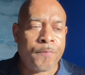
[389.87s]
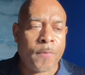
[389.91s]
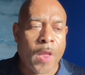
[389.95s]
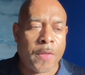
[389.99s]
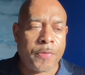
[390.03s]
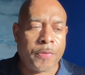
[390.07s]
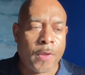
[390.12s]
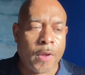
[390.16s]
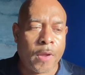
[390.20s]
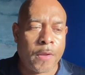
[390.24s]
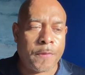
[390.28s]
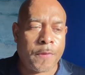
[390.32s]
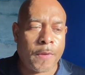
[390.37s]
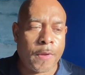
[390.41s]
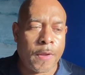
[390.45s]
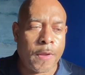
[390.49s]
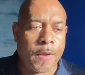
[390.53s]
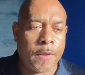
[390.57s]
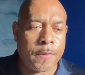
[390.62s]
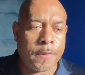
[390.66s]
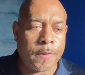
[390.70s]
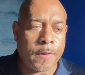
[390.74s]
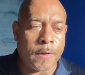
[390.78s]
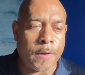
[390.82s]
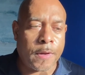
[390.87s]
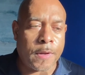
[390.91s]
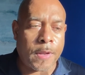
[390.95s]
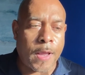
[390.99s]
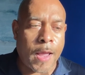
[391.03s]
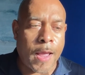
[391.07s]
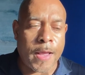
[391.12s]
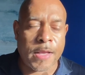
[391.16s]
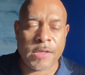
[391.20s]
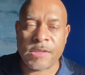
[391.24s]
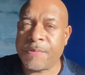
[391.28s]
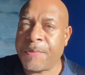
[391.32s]
the the the
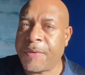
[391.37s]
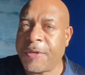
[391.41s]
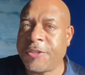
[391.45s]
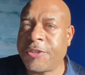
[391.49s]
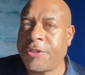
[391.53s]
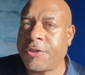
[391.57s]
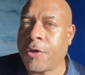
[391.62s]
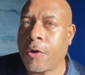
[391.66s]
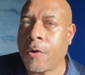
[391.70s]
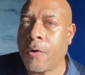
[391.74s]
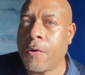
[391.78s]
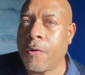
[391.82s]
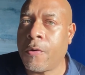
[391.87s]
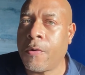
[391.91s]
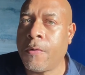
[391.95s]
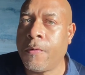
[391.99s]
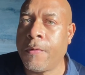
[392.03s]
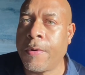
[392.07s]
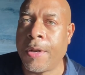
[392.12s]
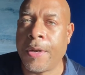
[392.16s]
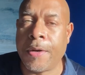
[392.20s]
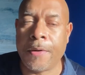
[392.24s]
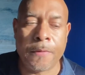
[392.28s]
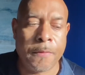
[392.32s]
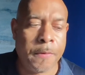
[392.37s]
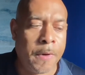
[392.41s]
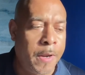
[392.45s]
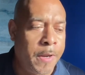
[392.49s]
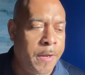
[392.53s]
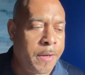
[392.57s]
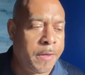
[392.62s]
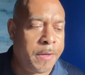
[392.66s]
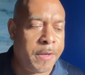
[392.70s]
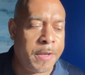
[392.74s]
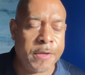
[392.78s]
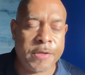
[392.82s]
Cosby Show and
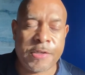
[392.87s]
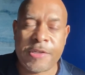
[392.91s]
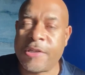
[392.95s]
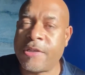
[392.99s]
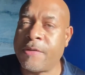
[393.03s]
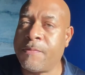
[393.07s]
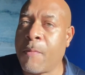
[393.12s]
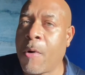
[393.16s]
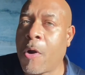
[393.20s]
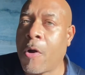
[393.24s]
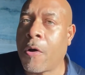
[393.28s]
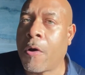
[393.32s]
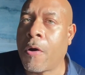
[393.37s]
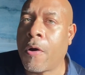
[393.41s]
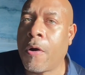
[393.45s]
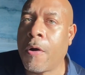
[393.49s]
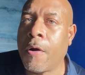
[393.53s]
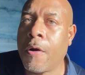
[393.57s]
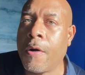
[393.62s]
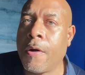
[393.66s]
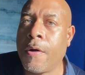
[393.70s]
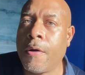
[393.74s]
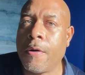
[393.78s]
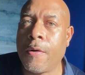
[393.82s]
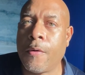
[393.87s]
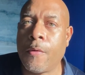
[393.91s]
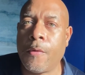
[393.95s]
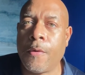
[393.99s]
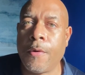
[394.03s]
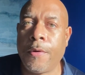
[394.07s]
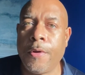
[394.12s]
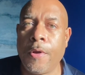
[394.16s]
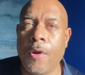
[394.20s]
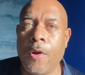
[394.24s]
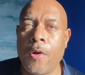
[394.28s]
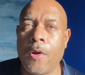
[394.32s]
Get Smart, or
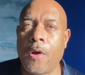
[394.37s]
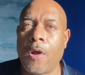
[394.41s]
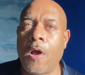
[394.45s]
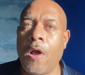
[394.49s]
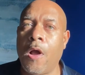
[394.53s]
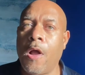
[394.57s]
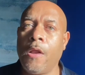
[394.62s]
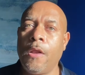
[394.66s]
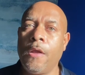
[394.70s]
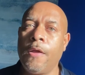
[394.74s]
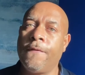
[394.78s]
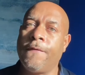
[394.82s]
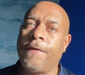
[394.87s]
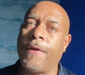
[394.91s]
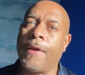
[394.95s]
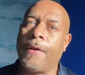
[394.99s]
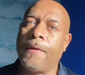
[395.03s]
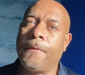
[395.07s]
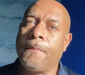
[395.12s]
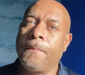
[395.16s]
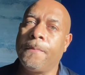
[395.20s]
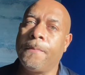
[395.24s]
you know, all of it.